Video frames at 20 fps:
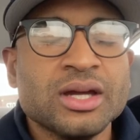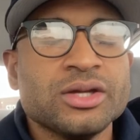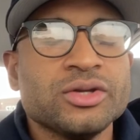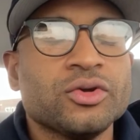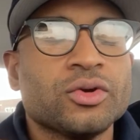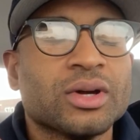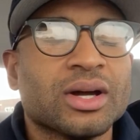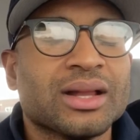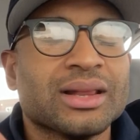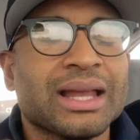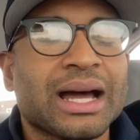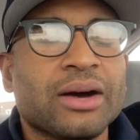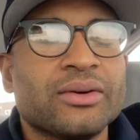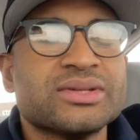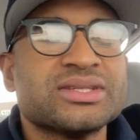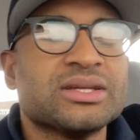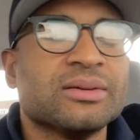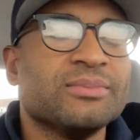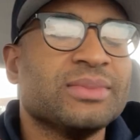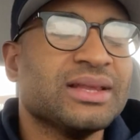You could allow
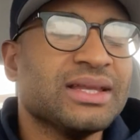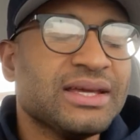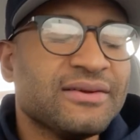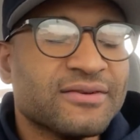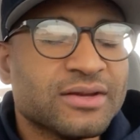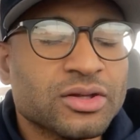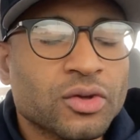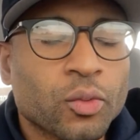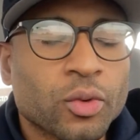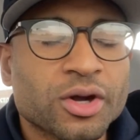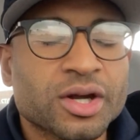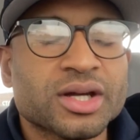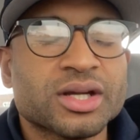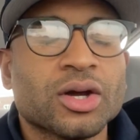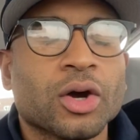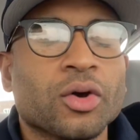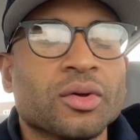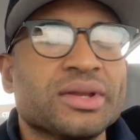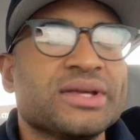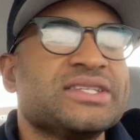us to believe in the work of
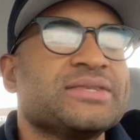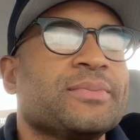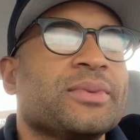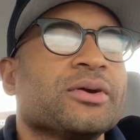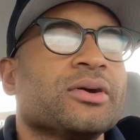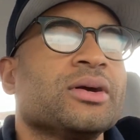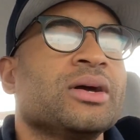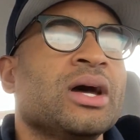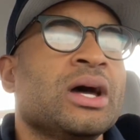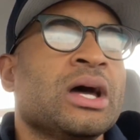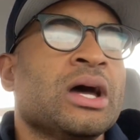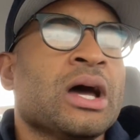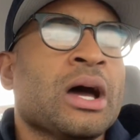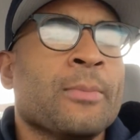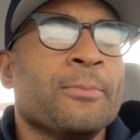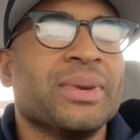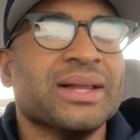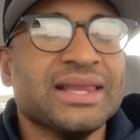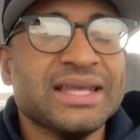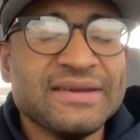the Holy
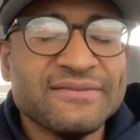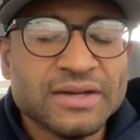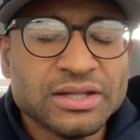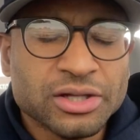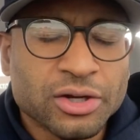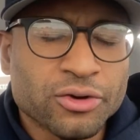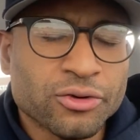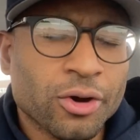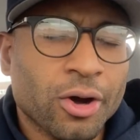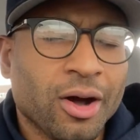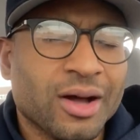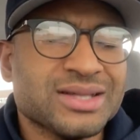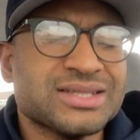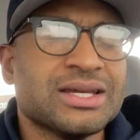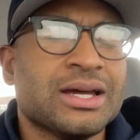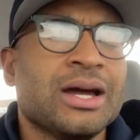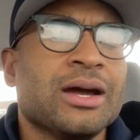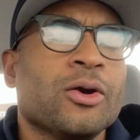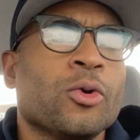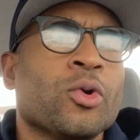Spirit, believe in the cross,
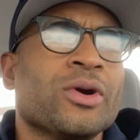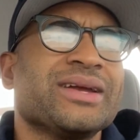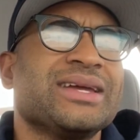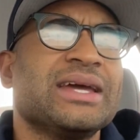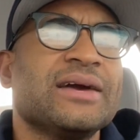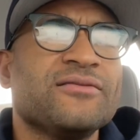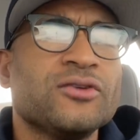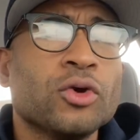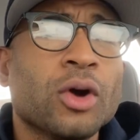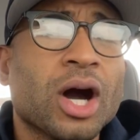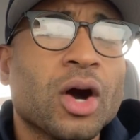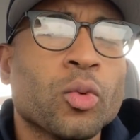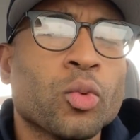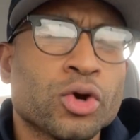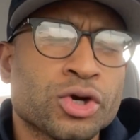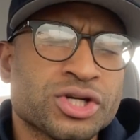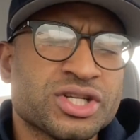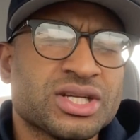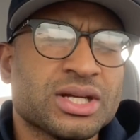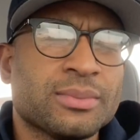give you our
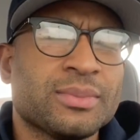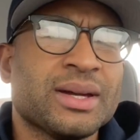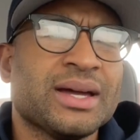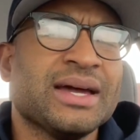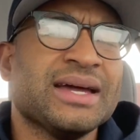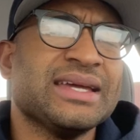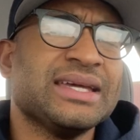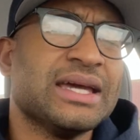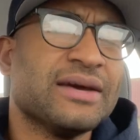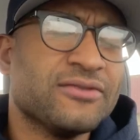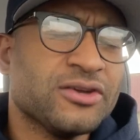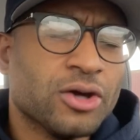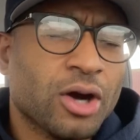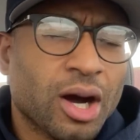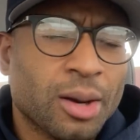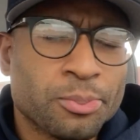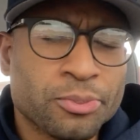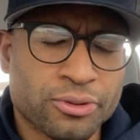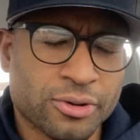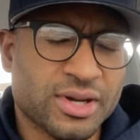worship, give you
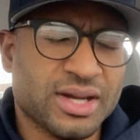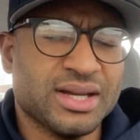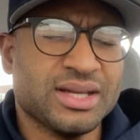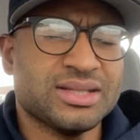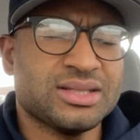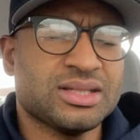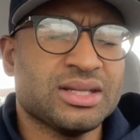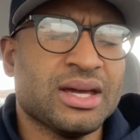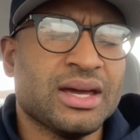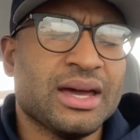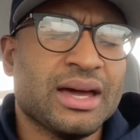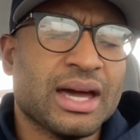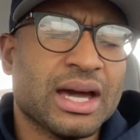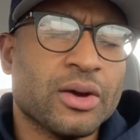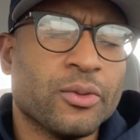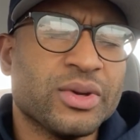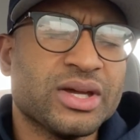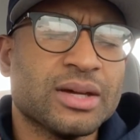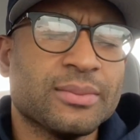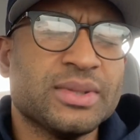our praise,
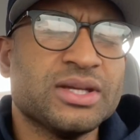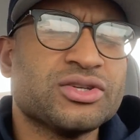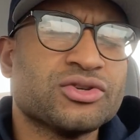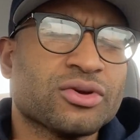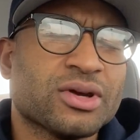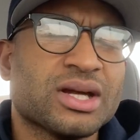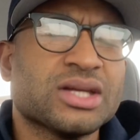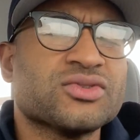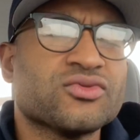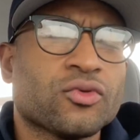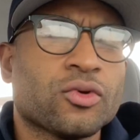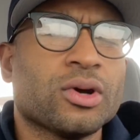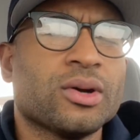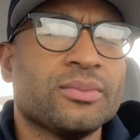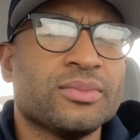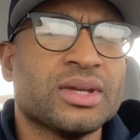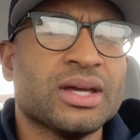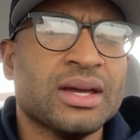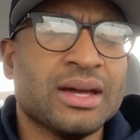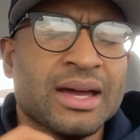and we could be
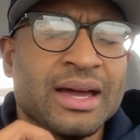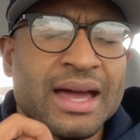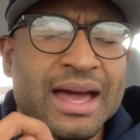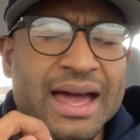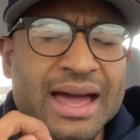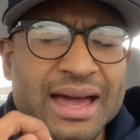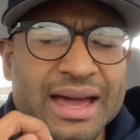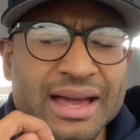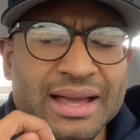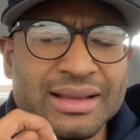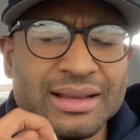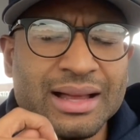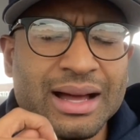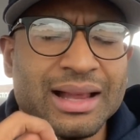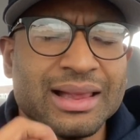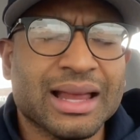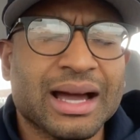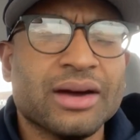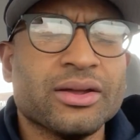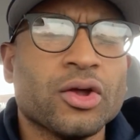transformed and
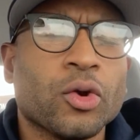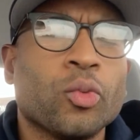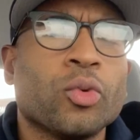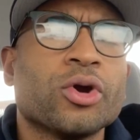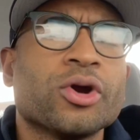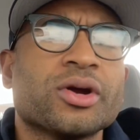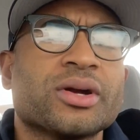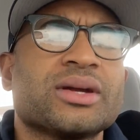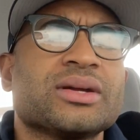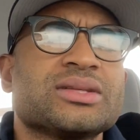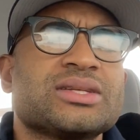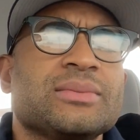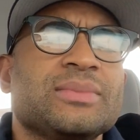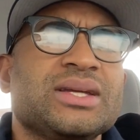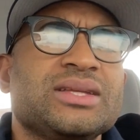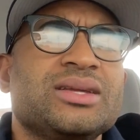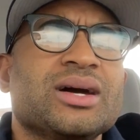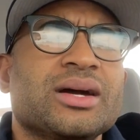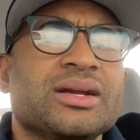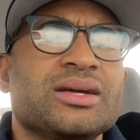allow the work to be
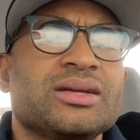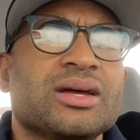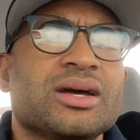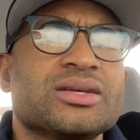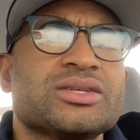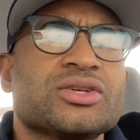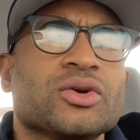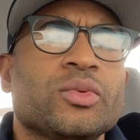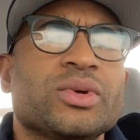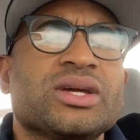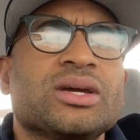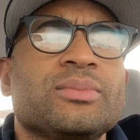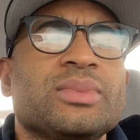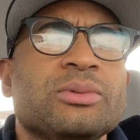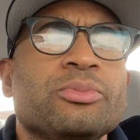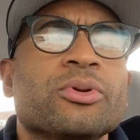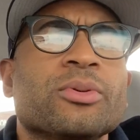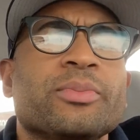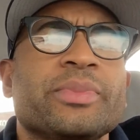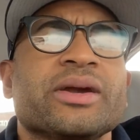done in us so we could be
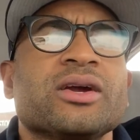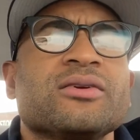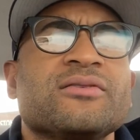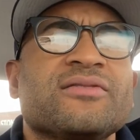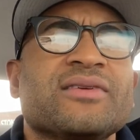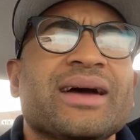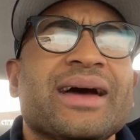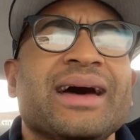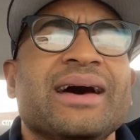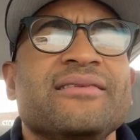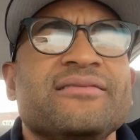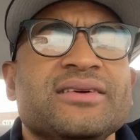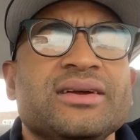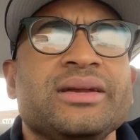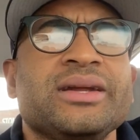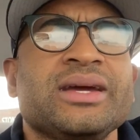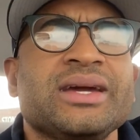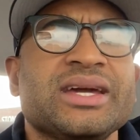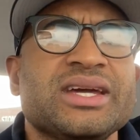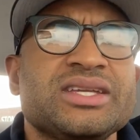prepared for
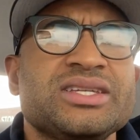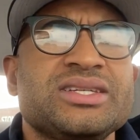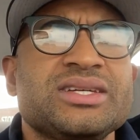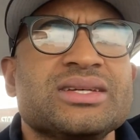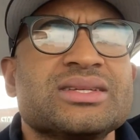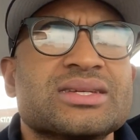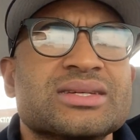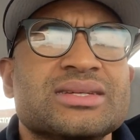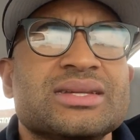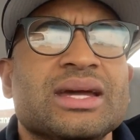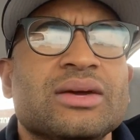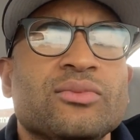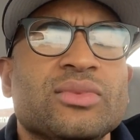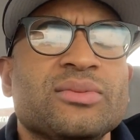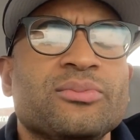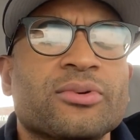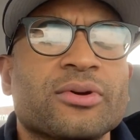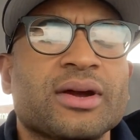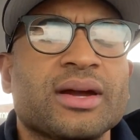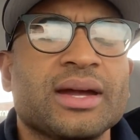heaven. In Jesus' name we
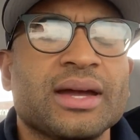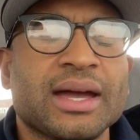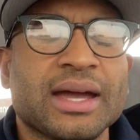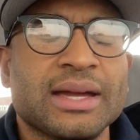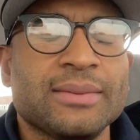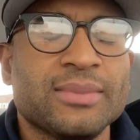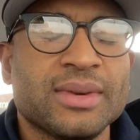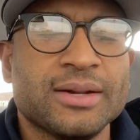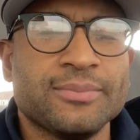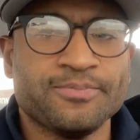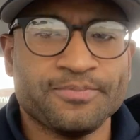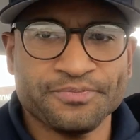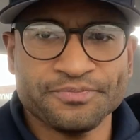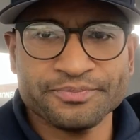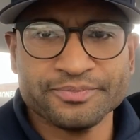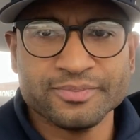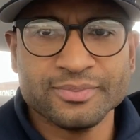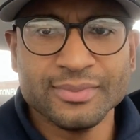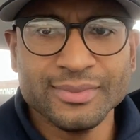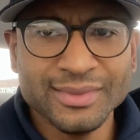pray.
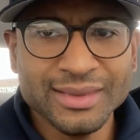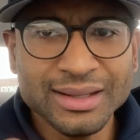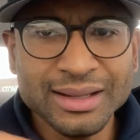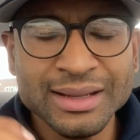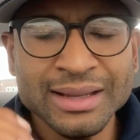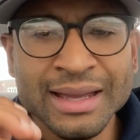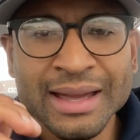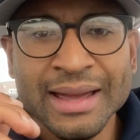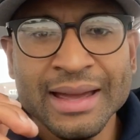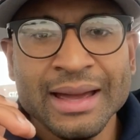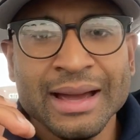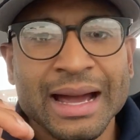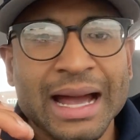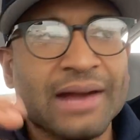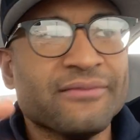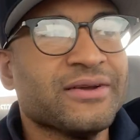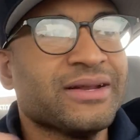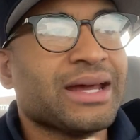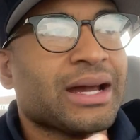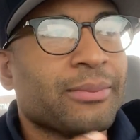Amen.
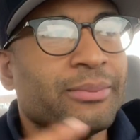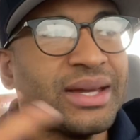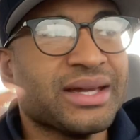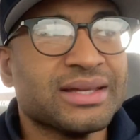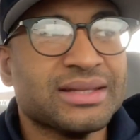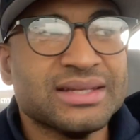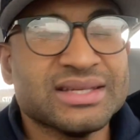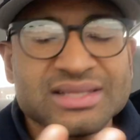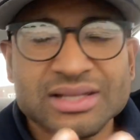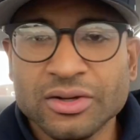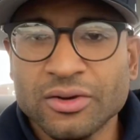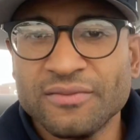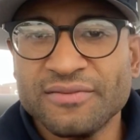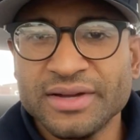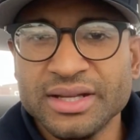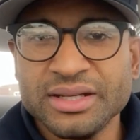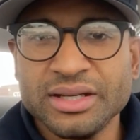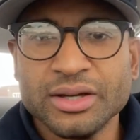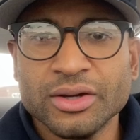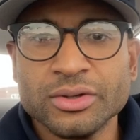Every day I'm making these little
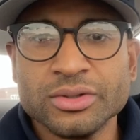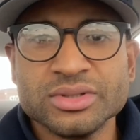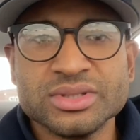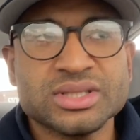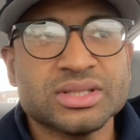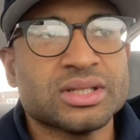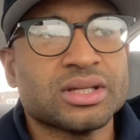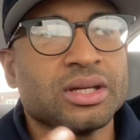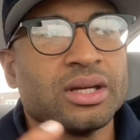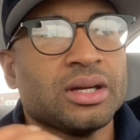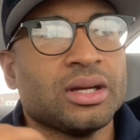videos.